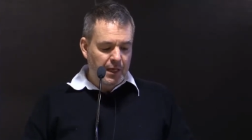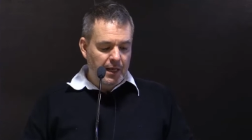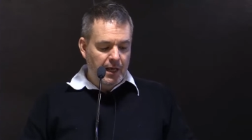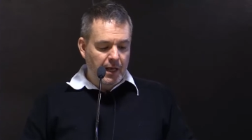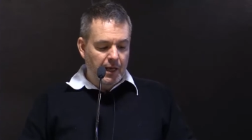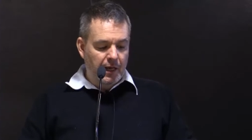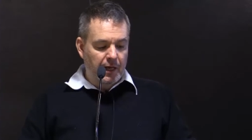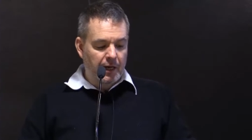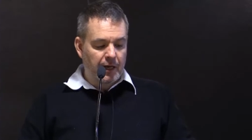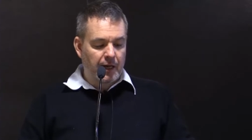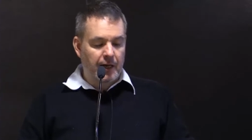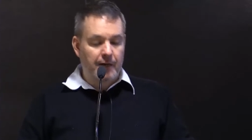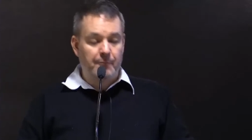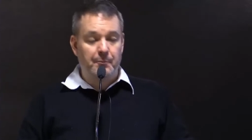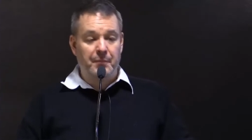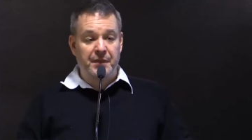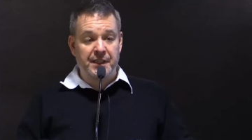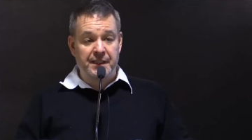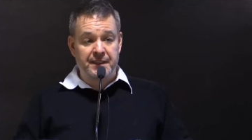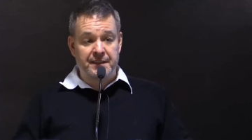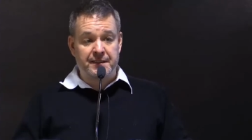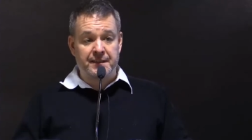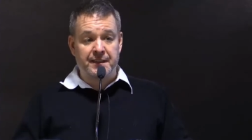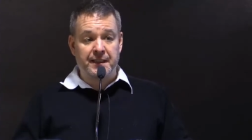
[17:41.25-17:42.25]

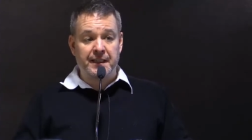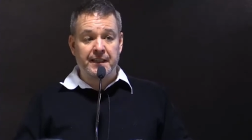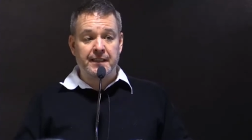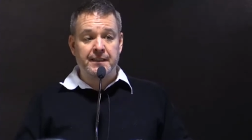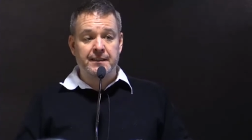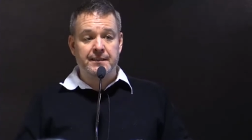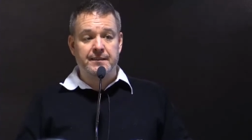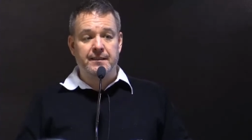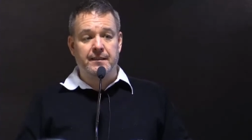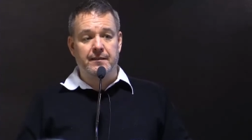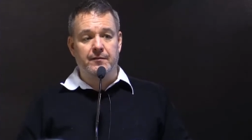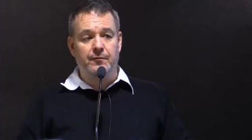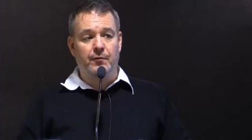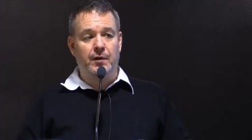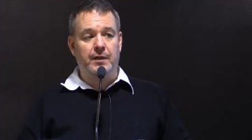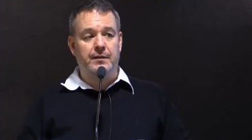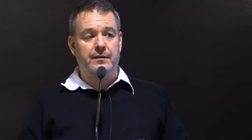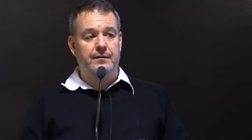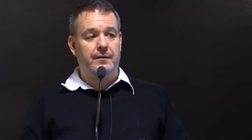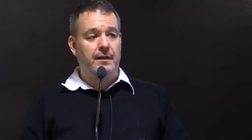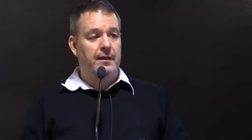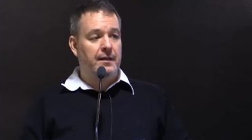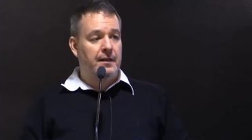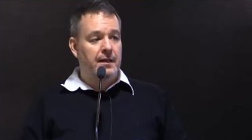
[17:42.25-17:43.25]
PCs,
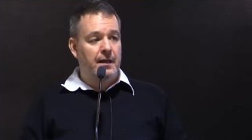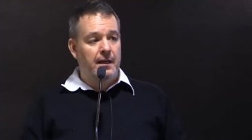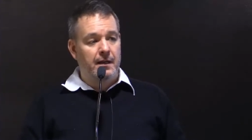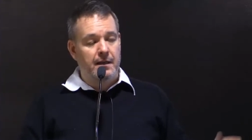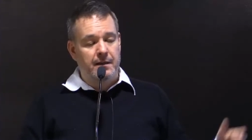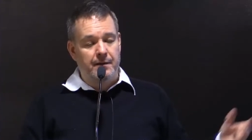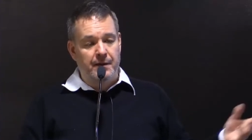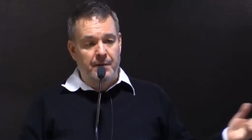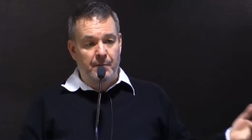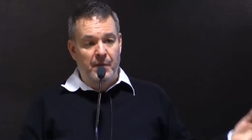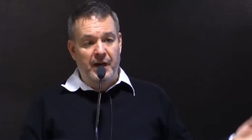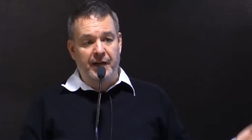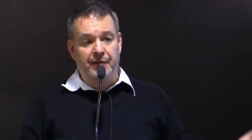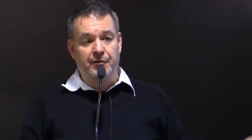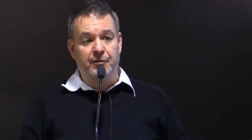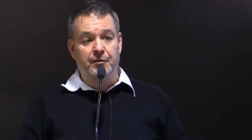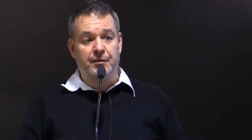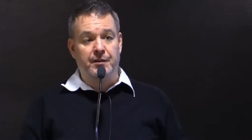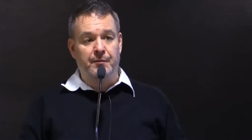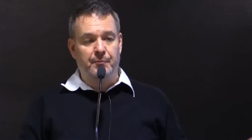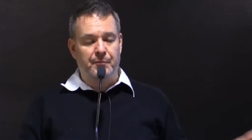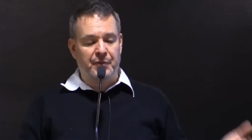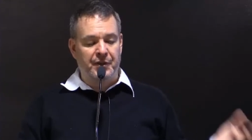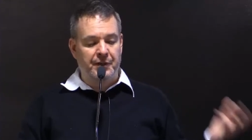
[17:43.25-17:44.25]
the
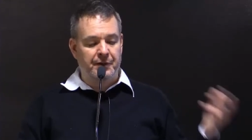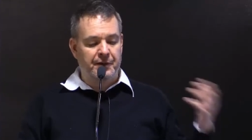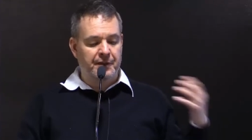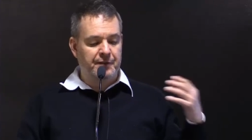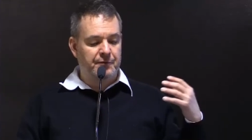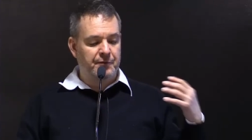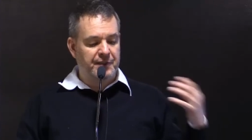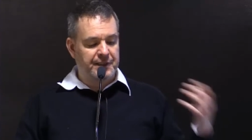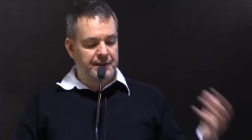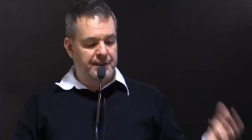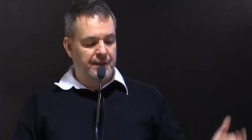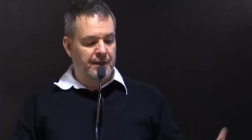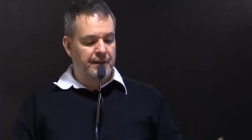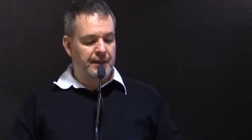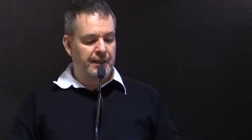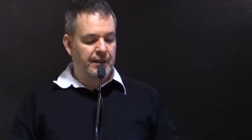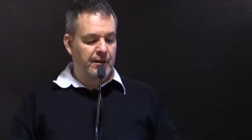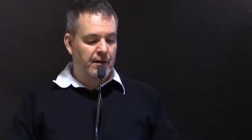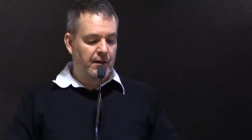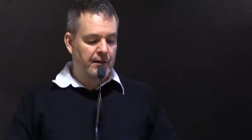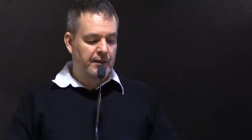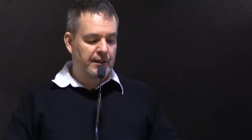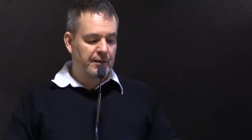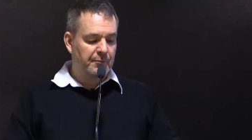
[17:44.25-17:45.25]
microcomputers we started
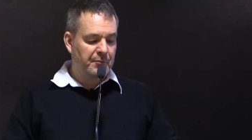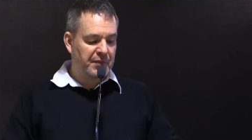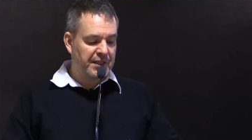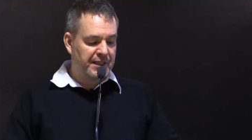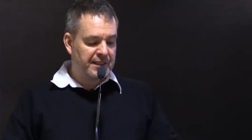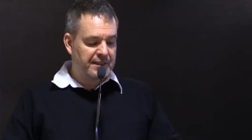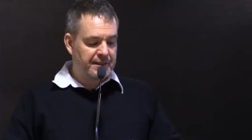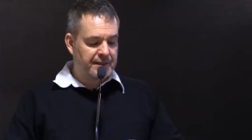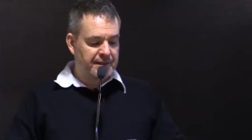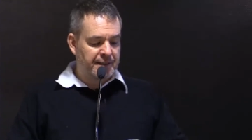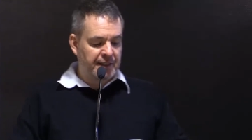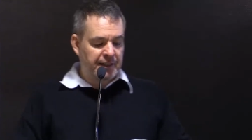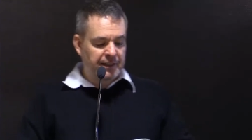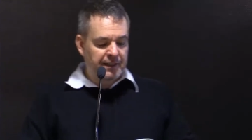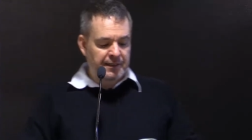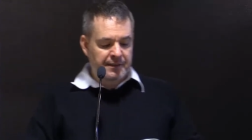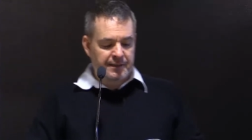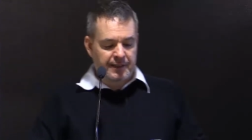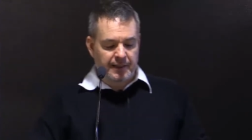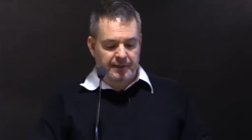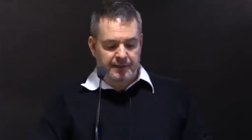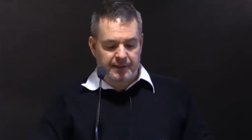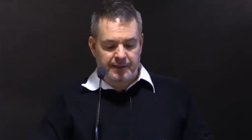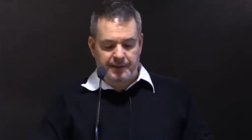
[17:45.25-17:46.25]
calling
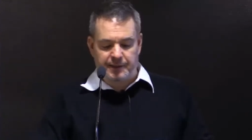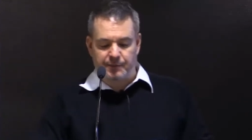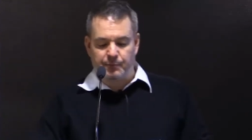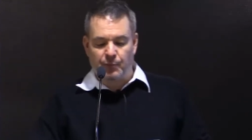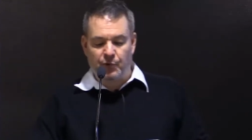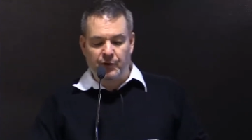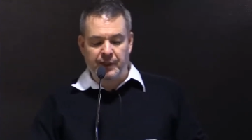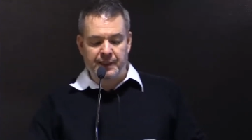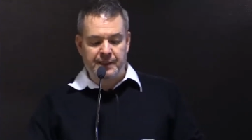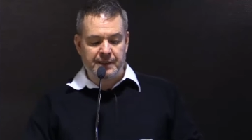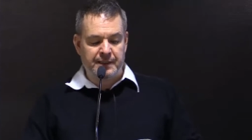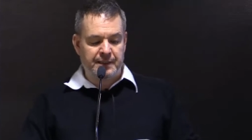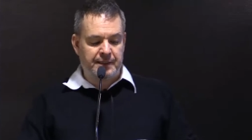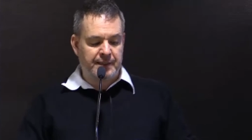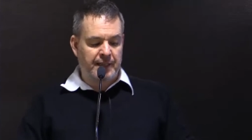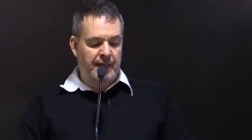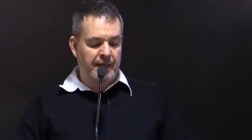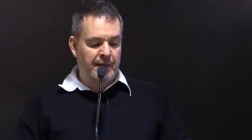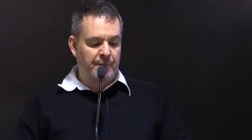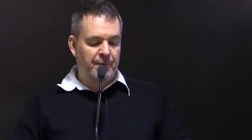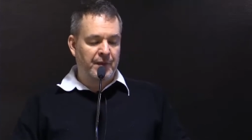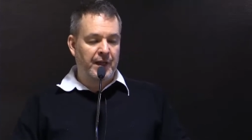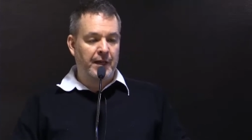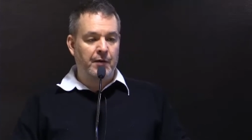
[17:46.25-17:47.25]
PCs at this point in
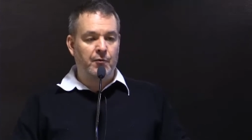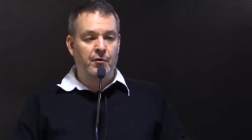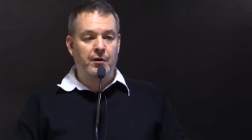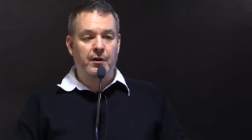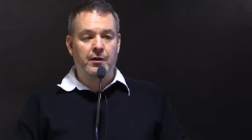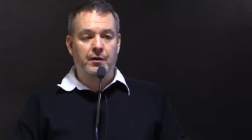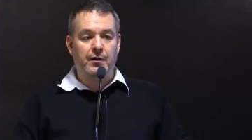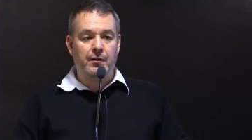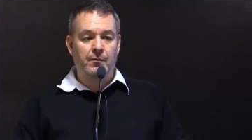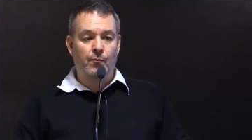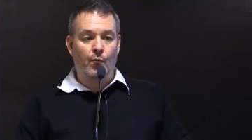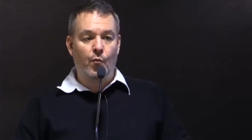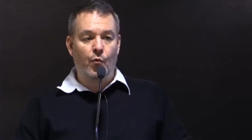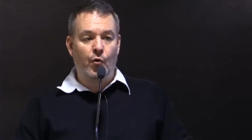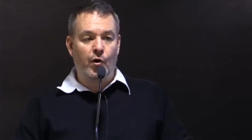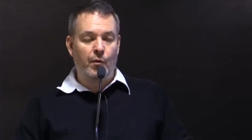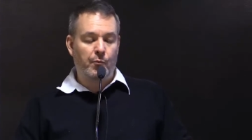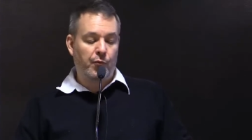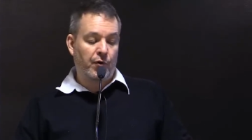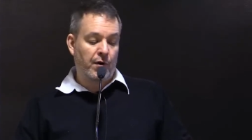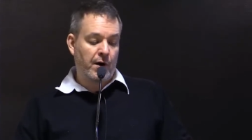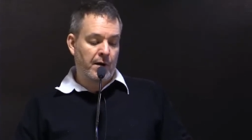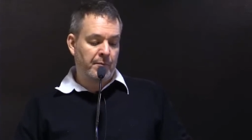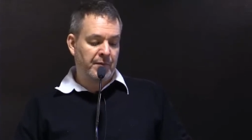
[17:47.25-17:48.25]
time, they were more
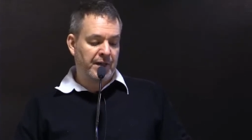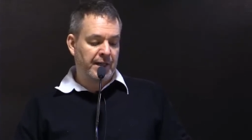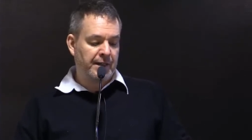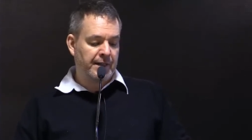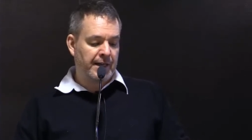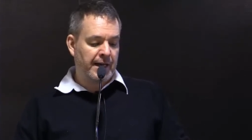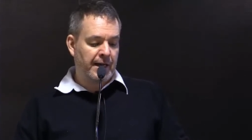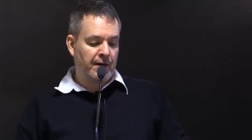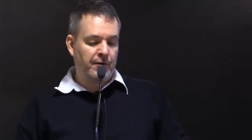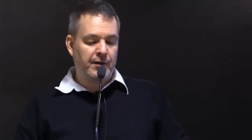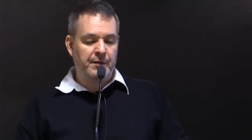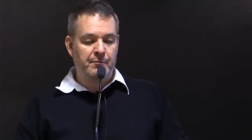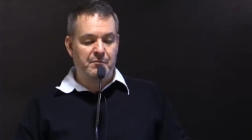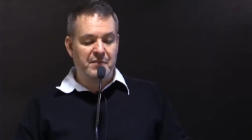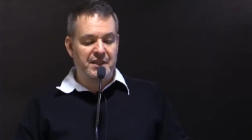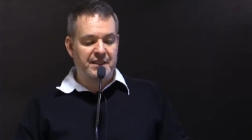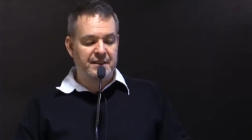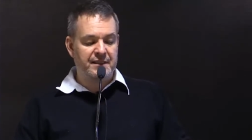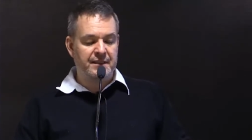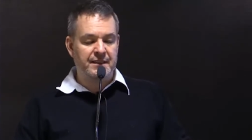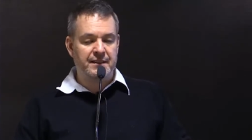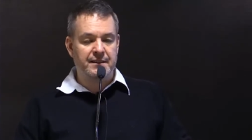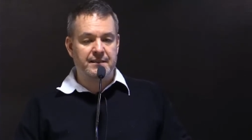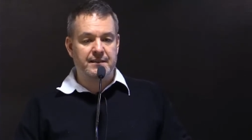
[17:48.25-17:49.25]
prominent now in
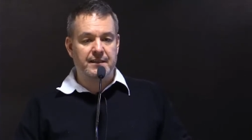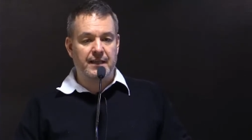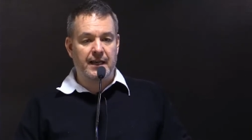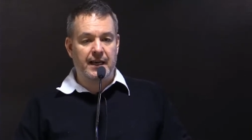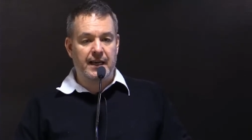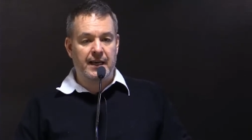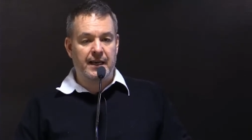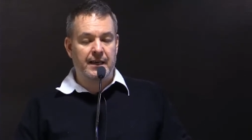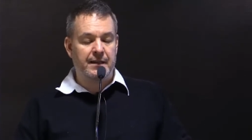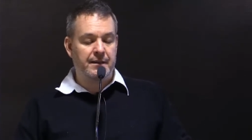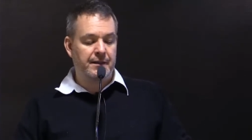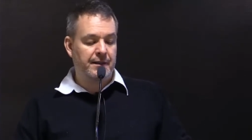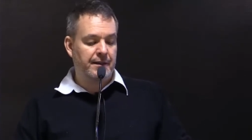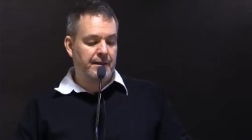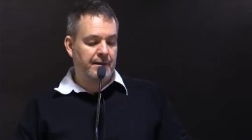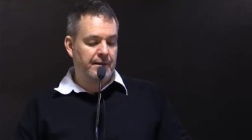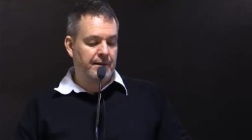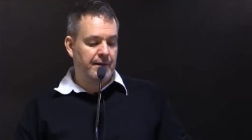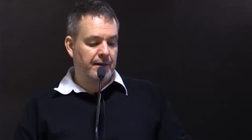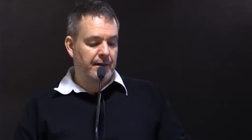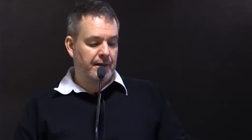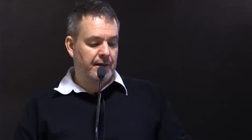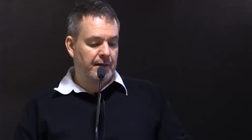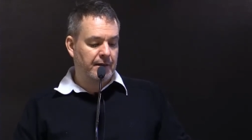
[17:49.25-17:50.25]
business and
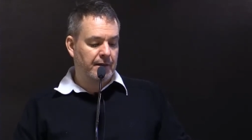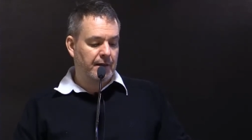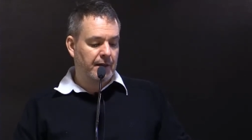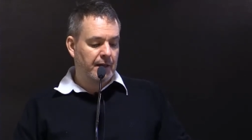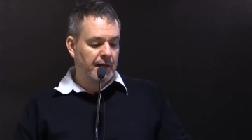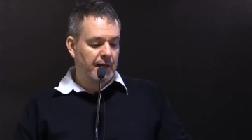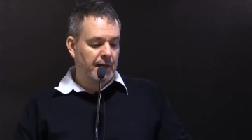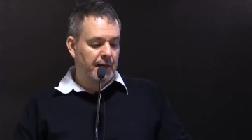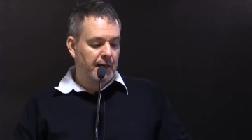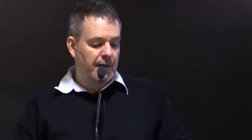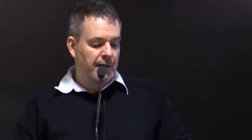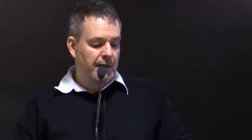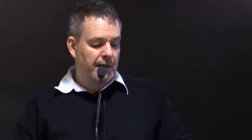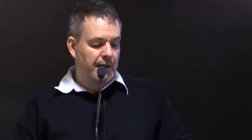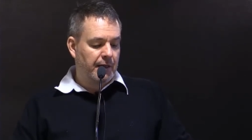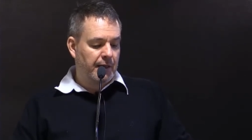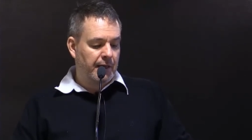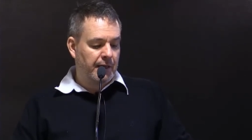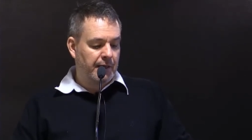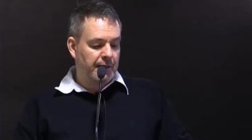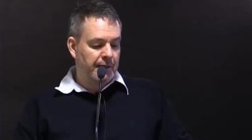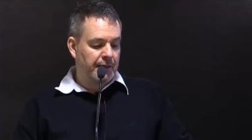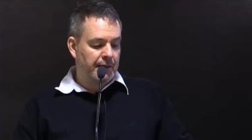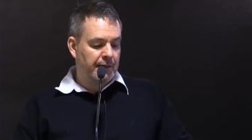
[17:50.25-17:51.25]

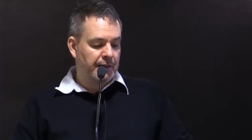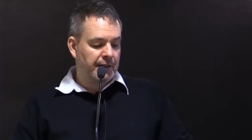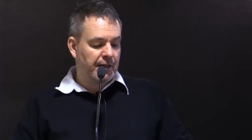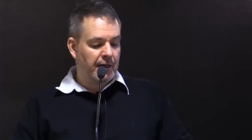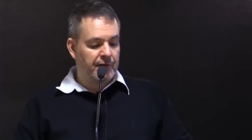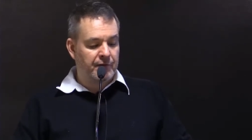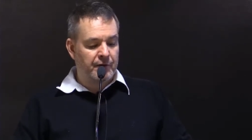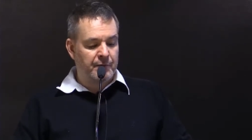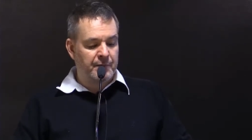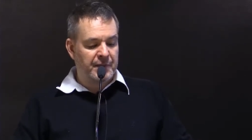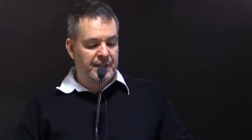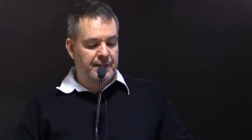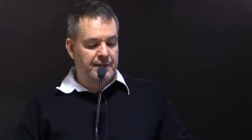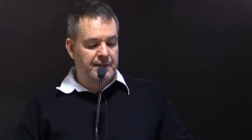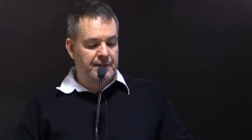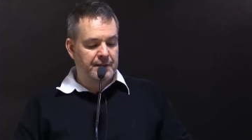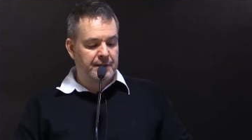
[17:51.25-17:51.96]
in government.